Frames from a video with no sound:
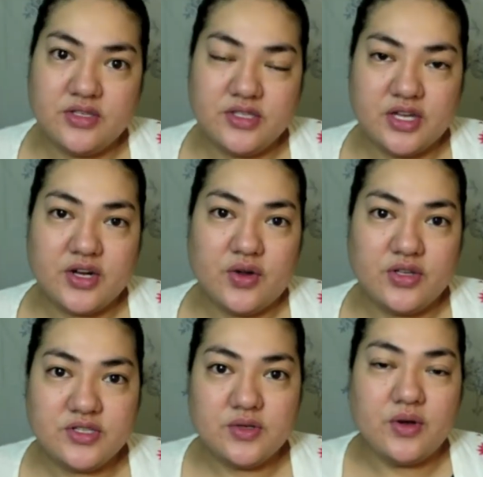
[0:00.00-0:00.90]
There are
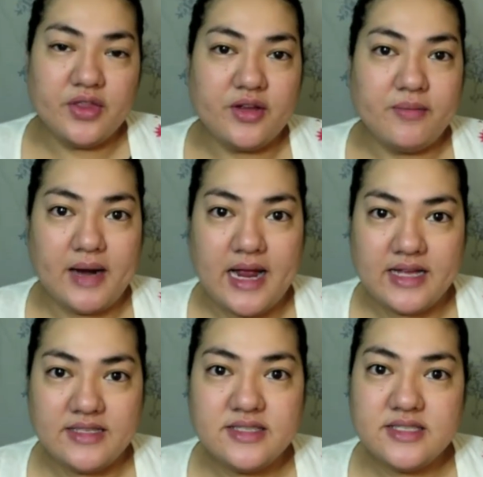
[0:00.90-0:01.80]
also other
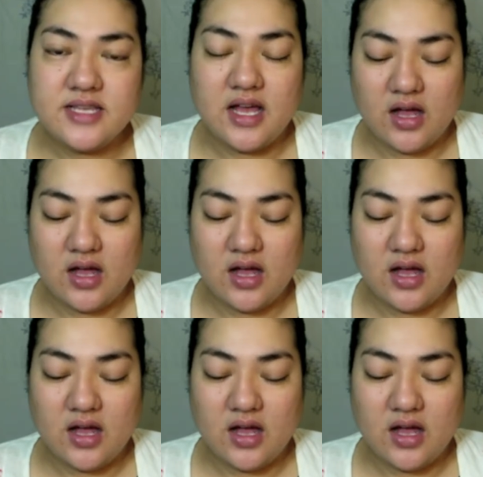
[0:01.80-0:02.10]
brands